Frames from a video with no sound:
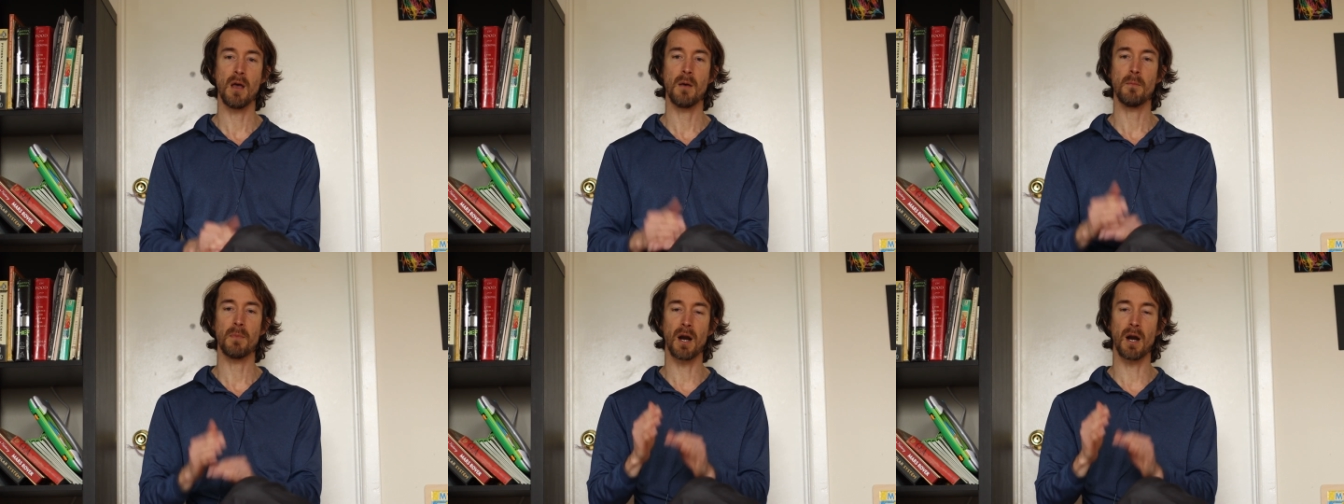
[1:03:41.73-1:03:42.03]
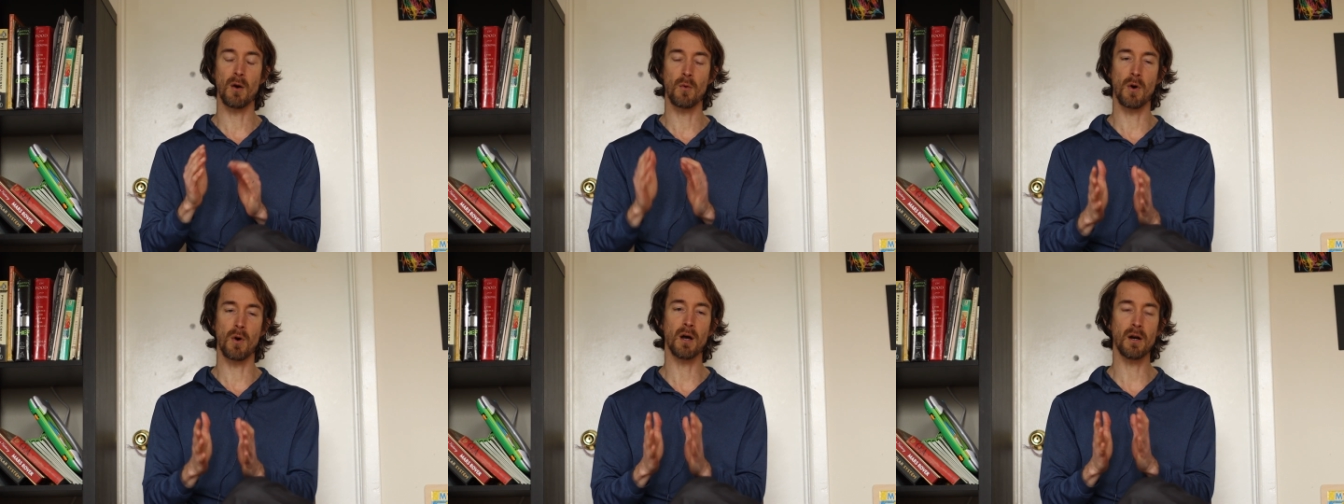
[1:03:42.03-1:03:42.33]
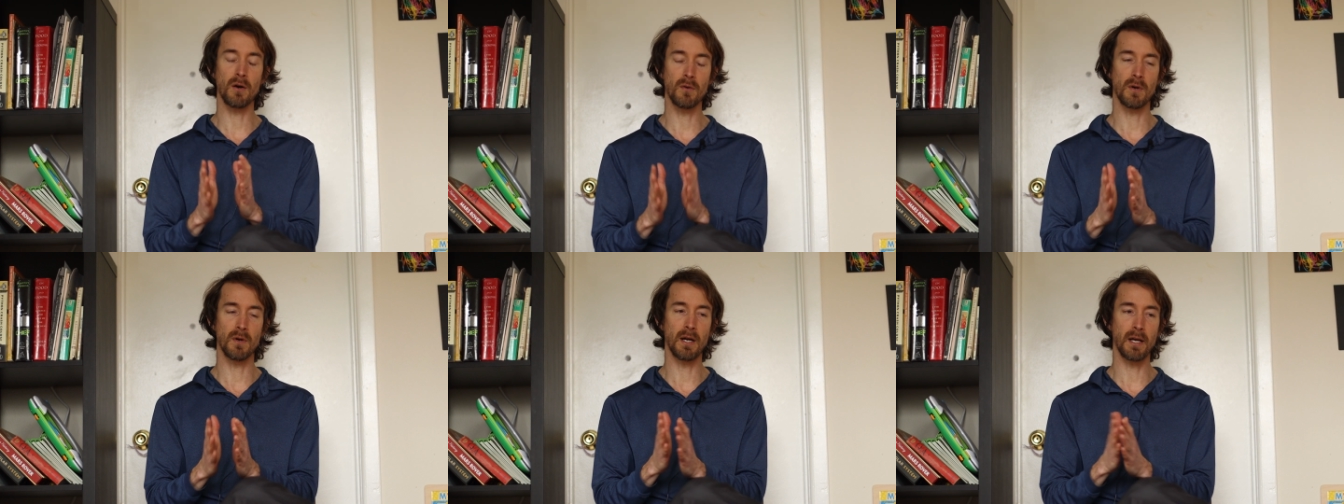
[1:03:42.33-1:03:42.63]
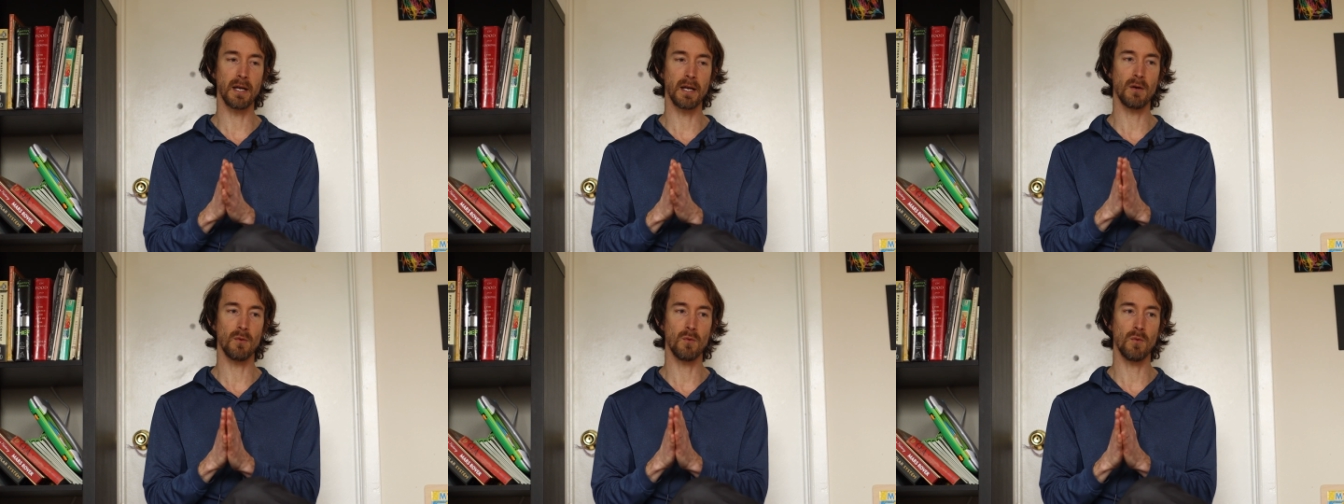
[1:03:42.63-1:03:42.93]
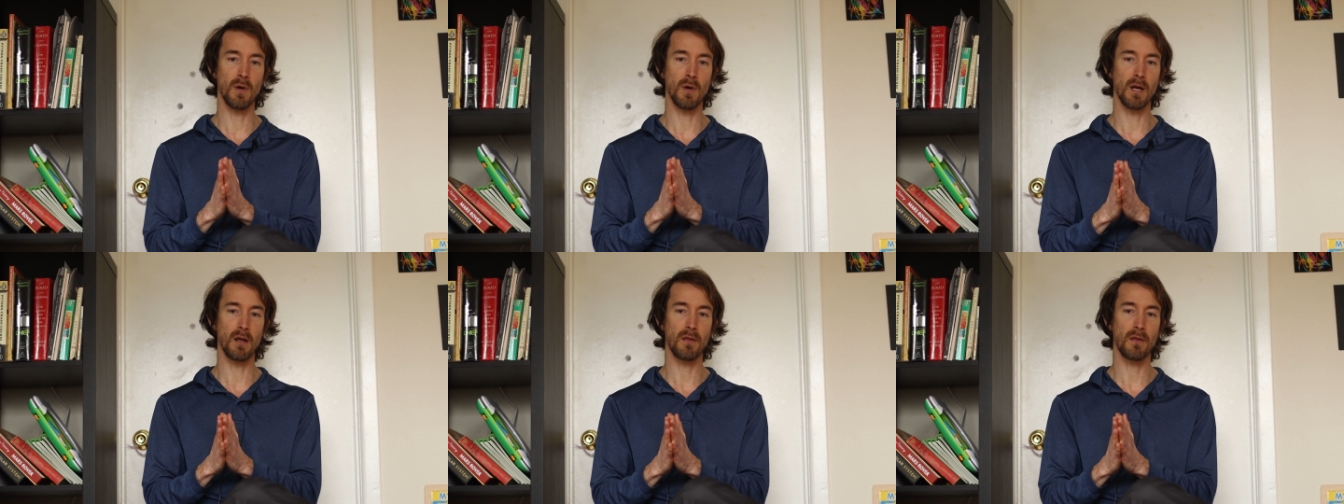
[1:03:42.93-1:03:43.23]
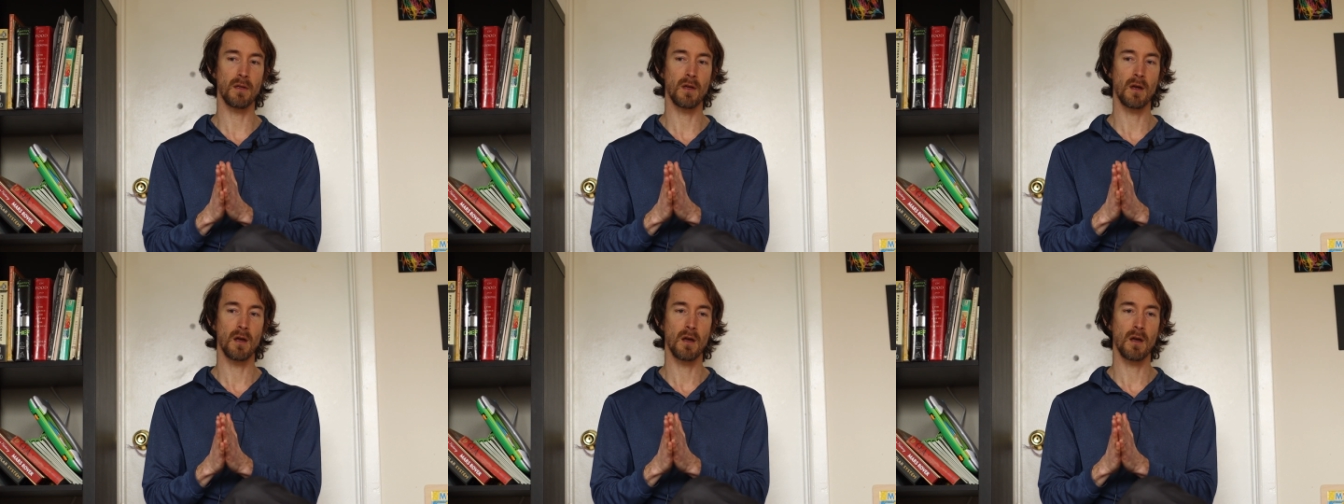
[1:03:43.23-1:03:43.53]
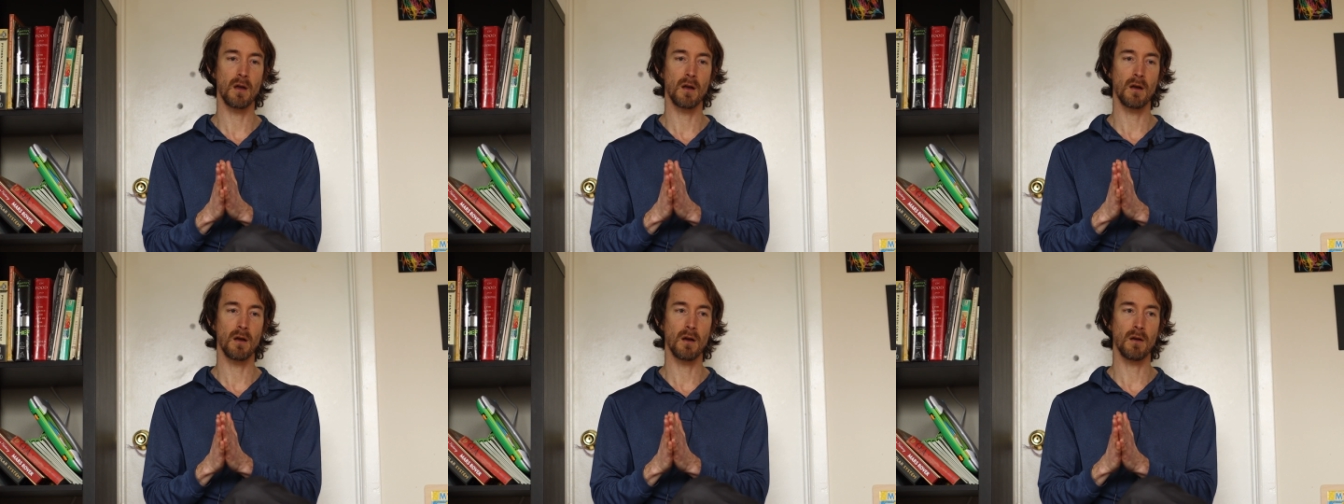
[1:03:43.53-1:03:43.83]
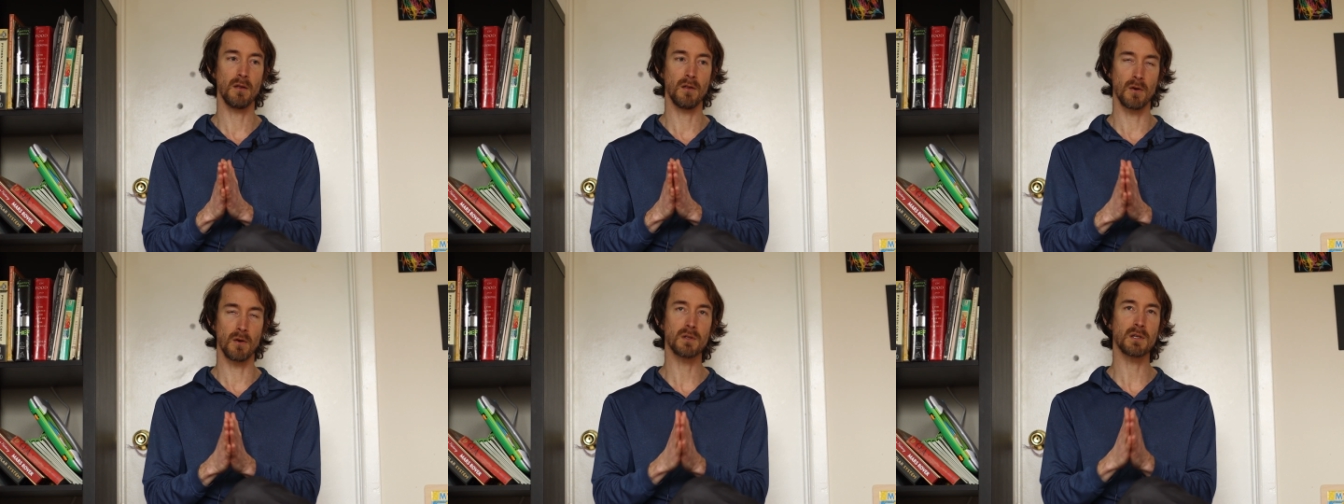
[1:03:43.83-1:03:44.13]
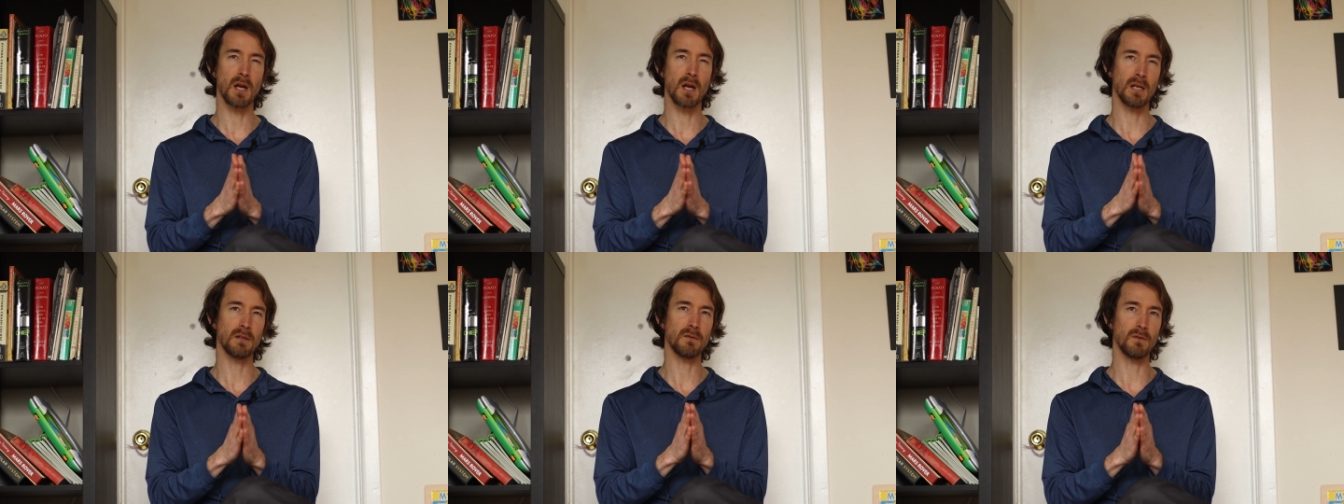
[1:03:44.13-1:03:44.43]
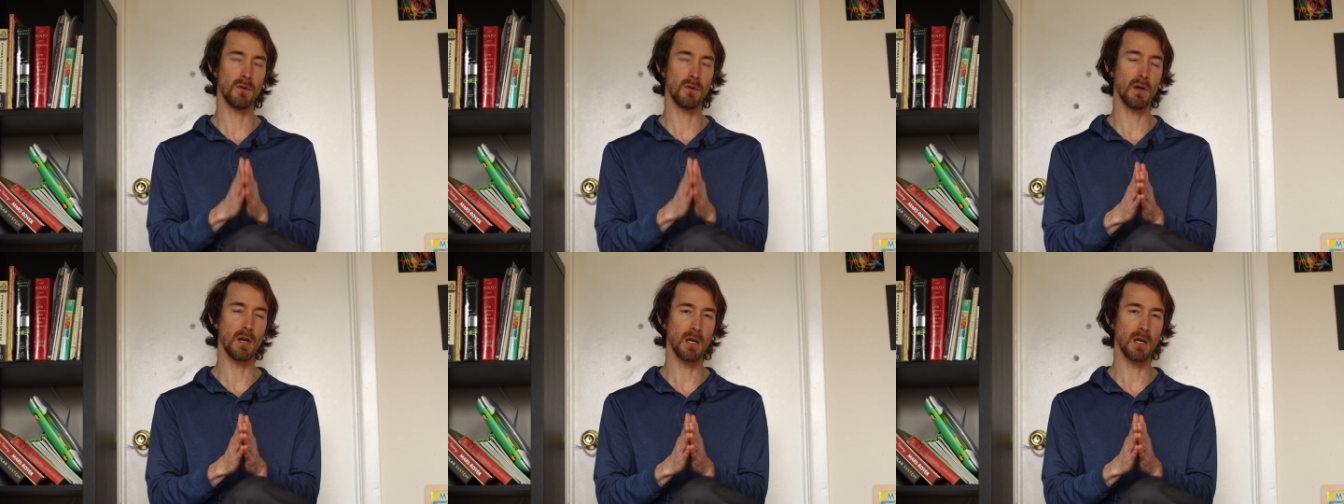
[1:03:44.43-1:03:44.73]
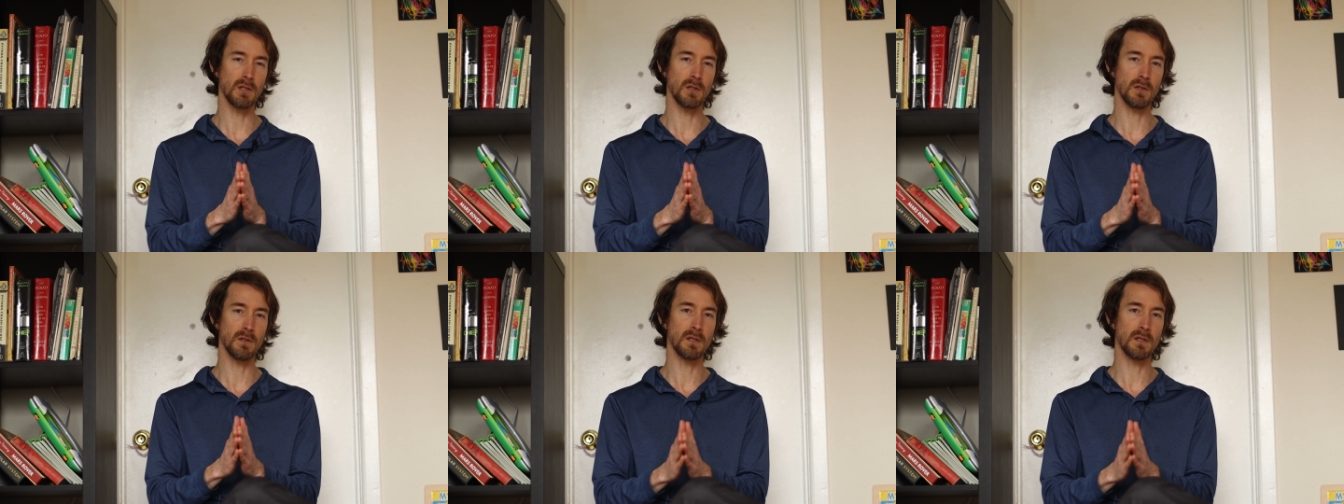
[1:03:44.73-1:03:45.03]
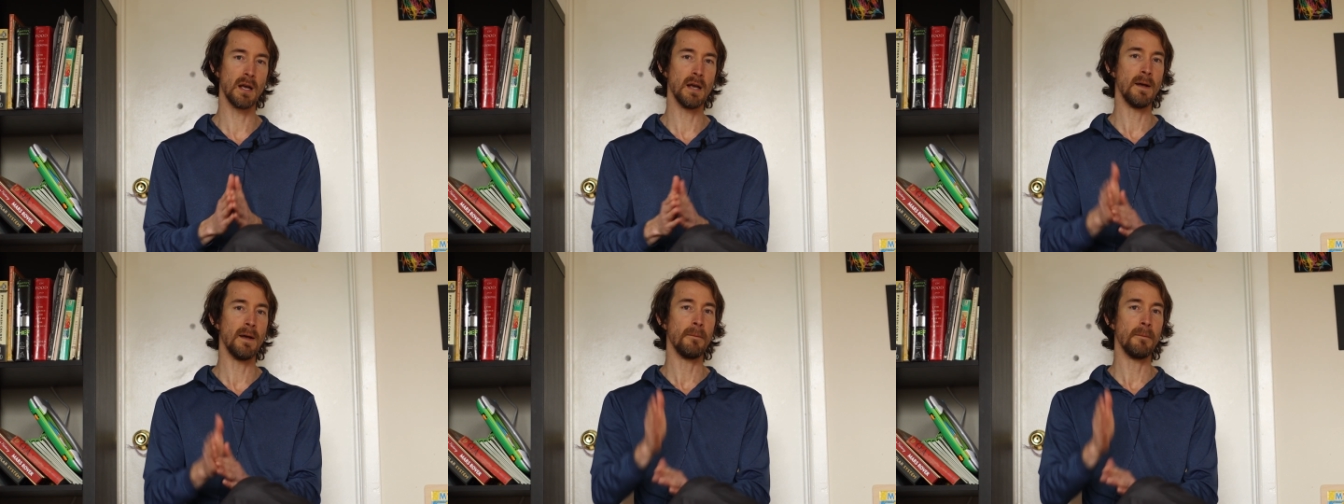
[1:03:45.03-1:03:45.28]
But I want to run it with those kinds of donations.